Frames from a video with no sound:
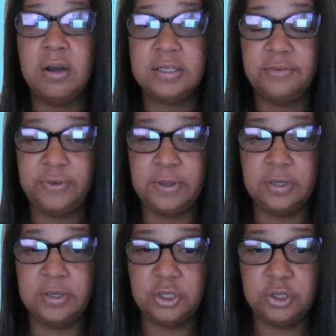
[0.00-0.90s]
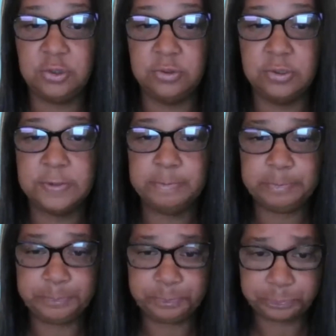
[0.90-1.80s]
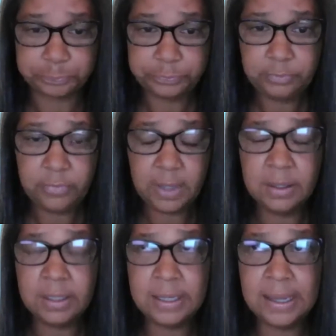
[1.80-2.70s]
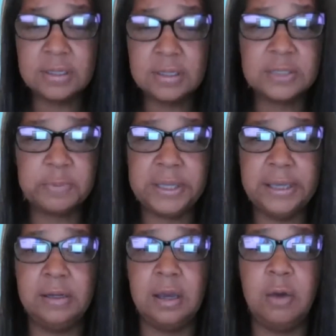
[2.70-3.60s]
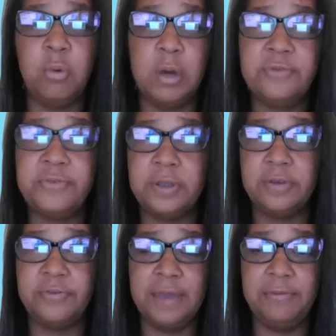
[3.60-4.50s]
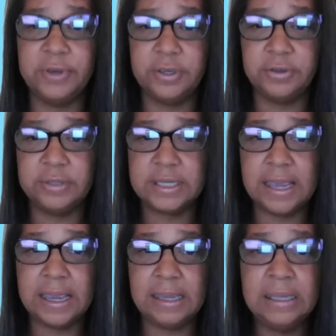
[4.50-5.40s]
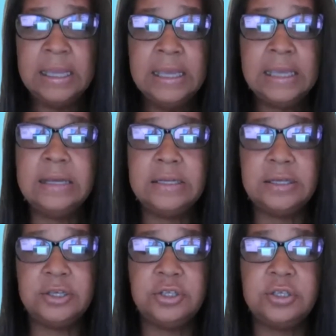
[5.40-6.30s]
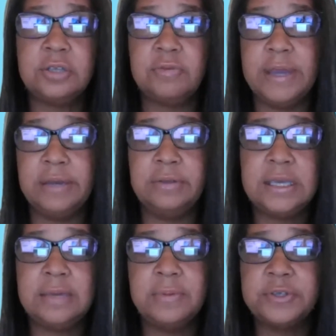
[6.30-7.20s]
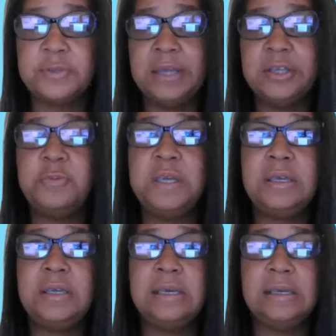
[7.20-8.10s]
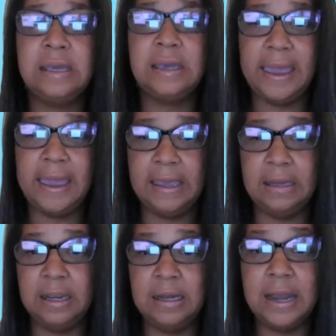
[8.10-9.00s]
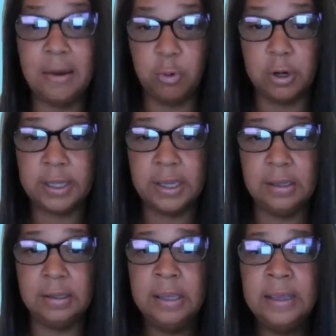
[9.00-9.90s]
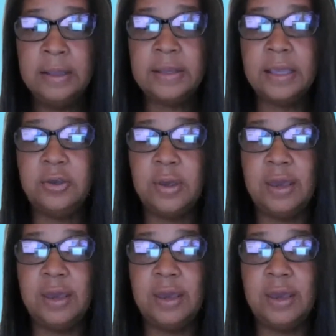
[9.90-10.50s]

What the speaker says: going to be hard to fill his shoes. The council has planned a wonderful event for today, in addition to the roundtables, matchmaking, and networking